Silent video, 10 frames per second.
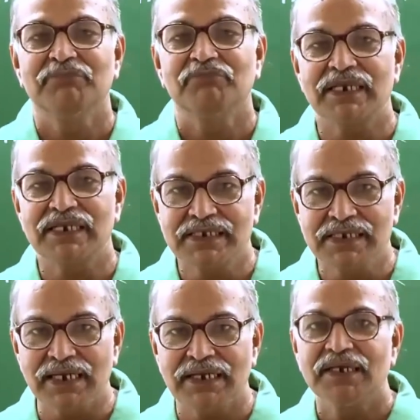but
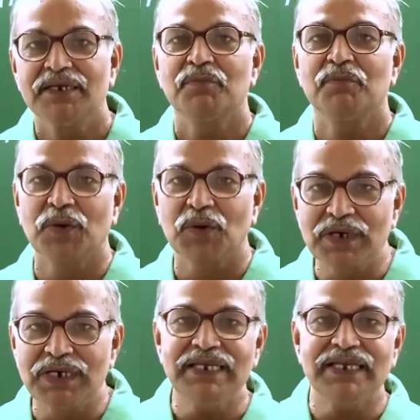still
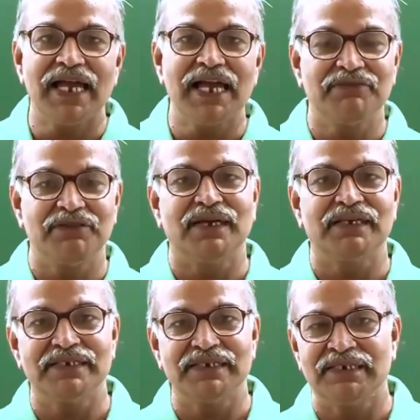broadly I have
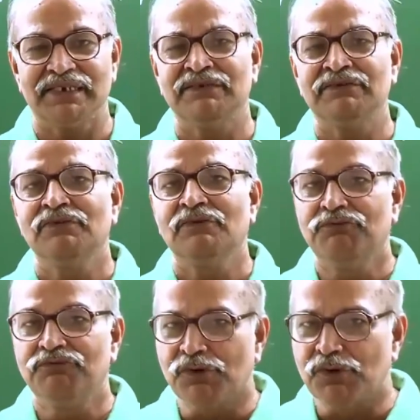divided it in
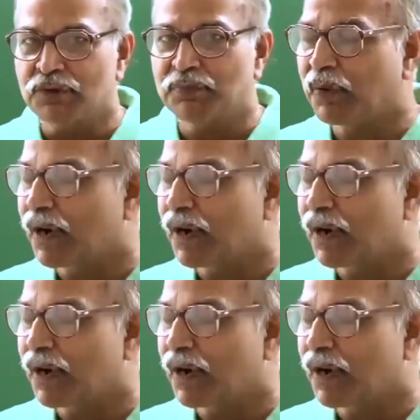4